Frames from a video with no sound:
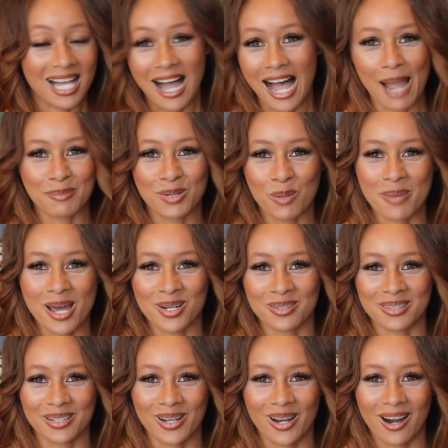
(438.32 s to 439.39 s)
I'm no better
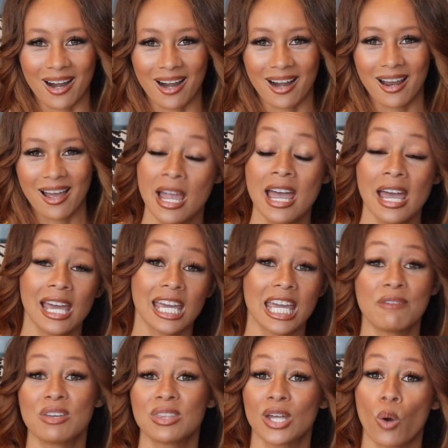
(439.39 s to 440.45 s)
than her.
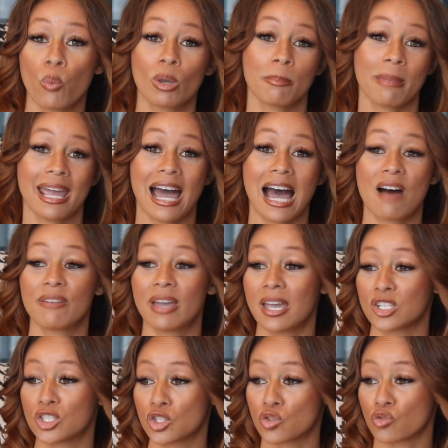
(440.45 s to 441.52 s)
Even though we may have
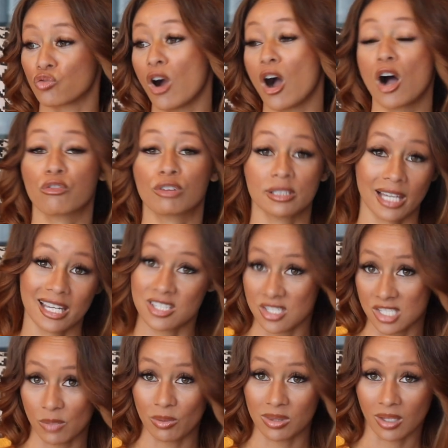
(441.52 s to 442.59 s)
a strong
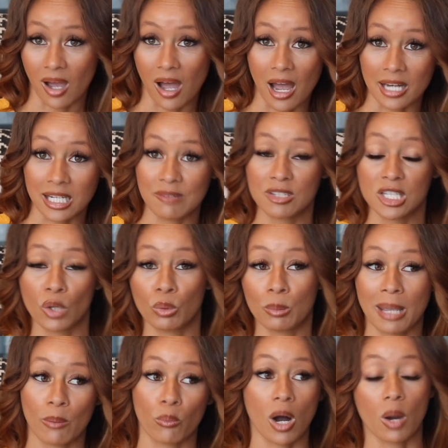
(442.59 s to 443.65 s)
relationship with God, even though we
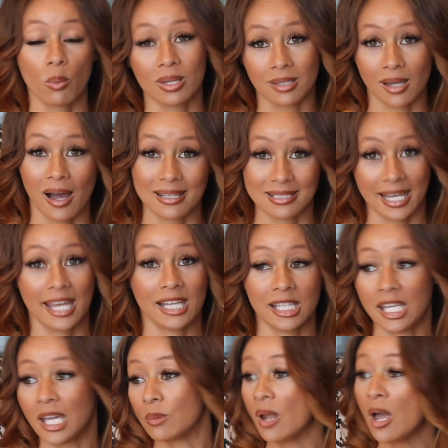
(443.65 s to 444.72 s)
may walk with God
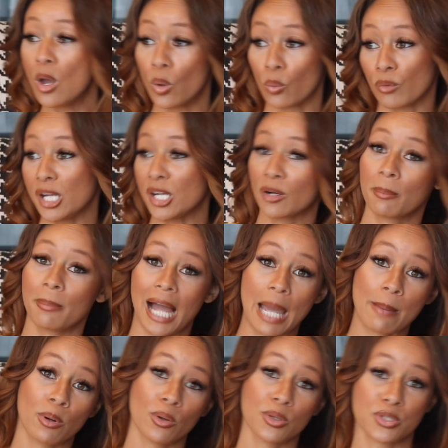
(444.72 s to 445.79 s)
daily and read our
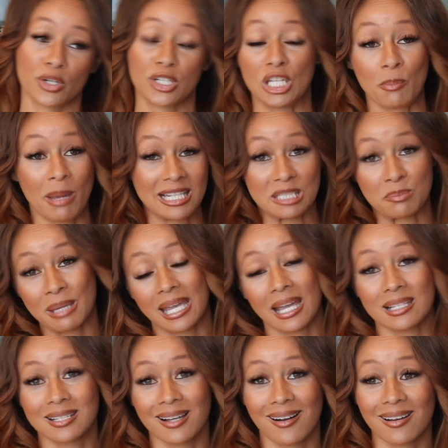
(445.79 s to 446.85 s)
Bibles, or you may speak
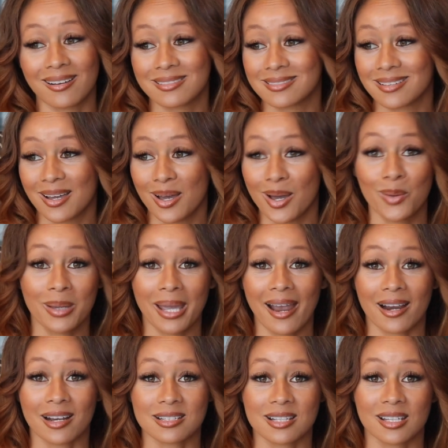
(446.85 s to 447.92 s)
in tongues, who
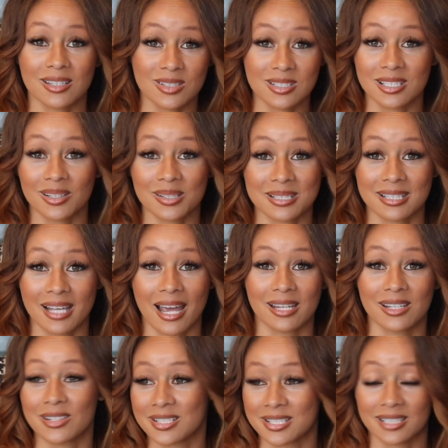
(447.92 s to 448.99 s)
cares? You still
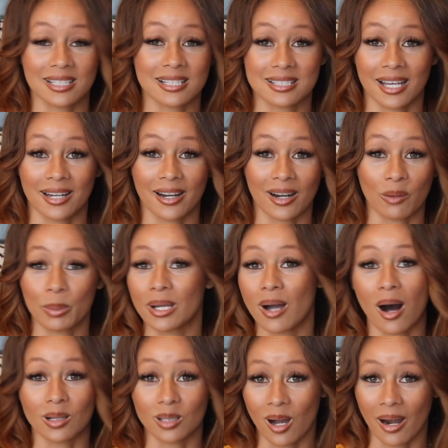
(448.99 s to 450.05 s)
sin. You're still a sinner. We
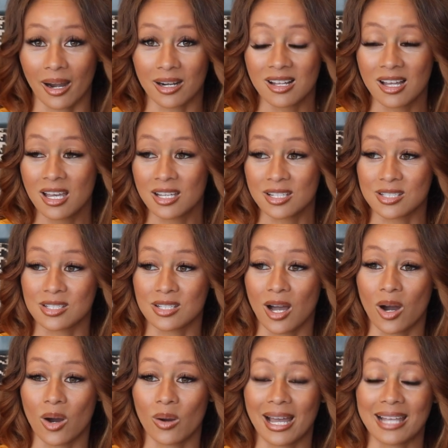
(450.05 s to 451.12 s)
all are.
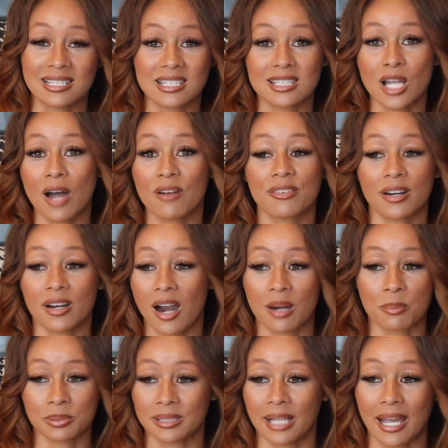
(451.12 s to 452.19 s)
So it's never
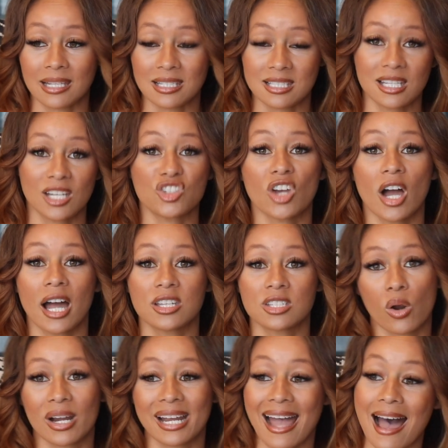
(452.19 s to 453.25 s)
our place to judge
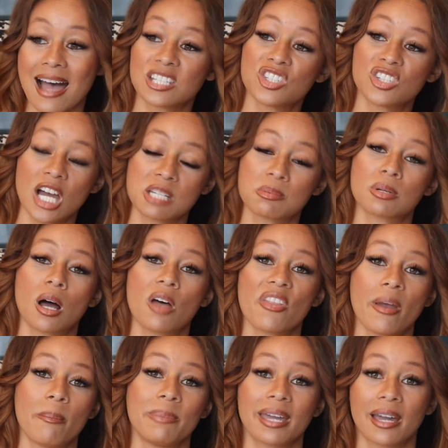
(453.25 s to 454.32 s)
or cast judgment on
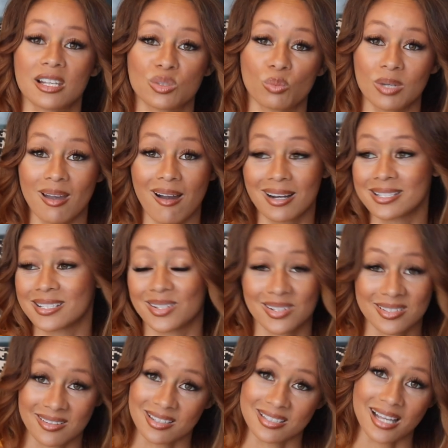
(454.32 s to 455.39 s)
them because we are
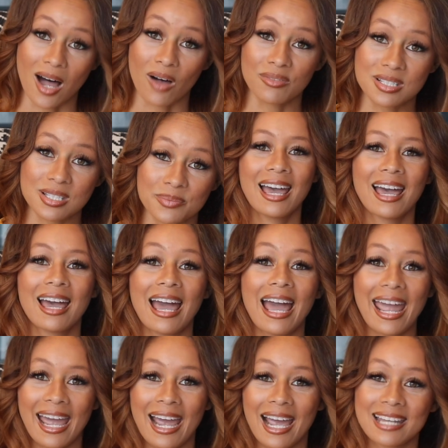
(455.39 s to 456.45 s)
sinners ourselves.
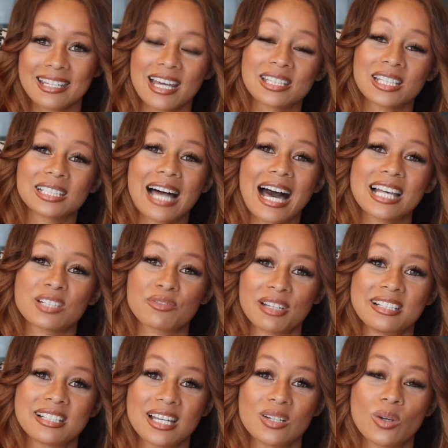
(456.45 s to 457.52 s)
And the last
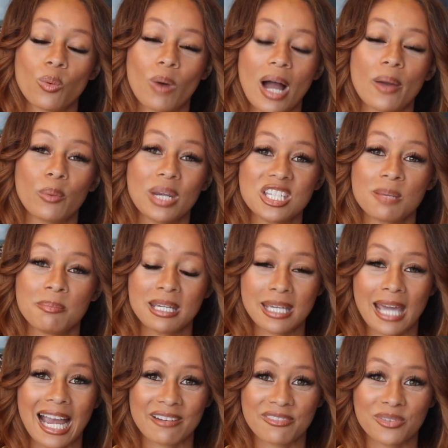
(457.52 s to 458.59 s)
reason why we should be
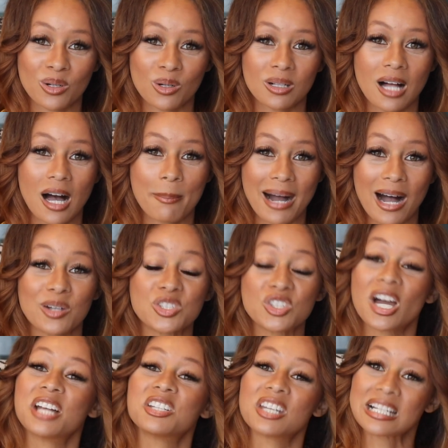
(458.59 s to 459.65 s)
careful about
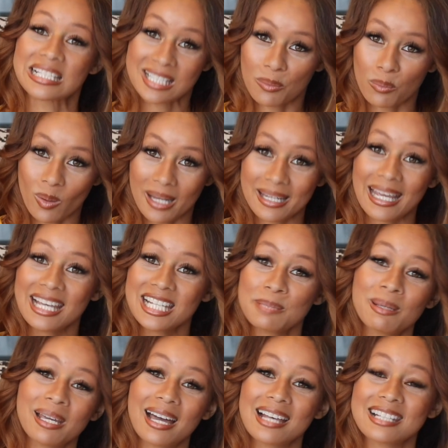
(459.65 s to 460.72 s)
judging someone is
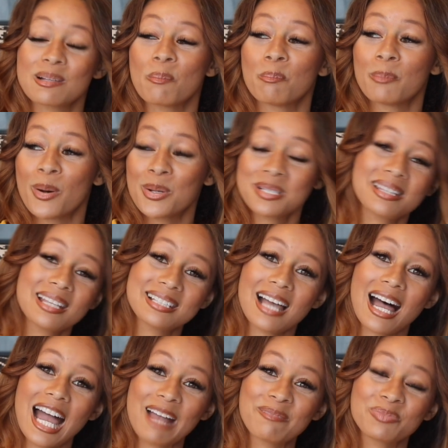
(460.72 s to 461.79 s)
because most of the
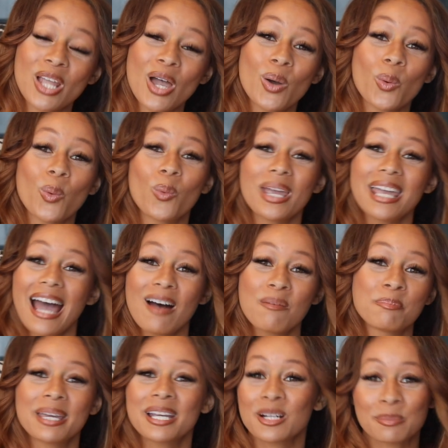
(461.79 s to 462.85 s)
time we
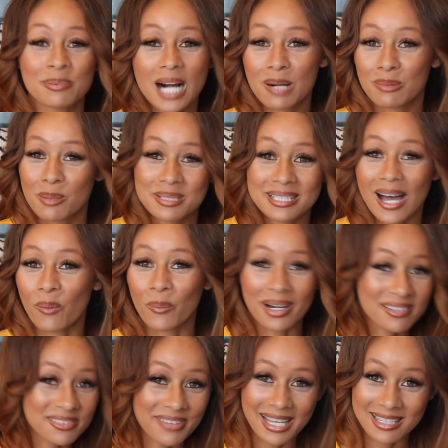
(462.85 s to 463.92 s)
have bigger problems that
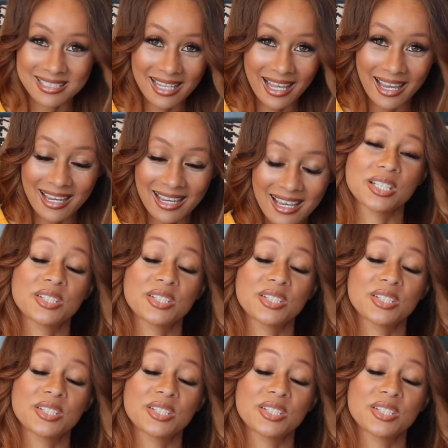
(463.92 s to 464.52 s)
we're facing.